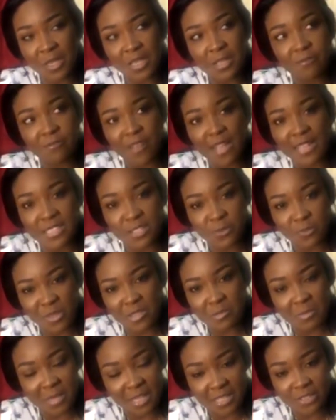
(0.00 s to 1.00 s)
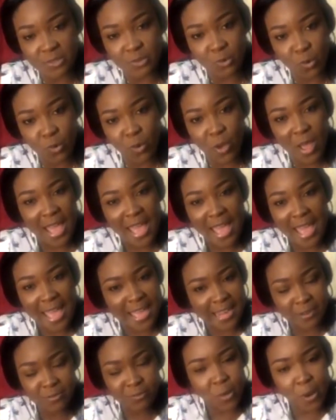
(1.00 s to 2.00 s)
She reads her lines. We go like, okay, let's
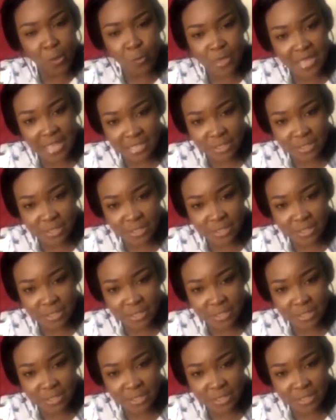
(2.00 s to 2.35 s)
run through.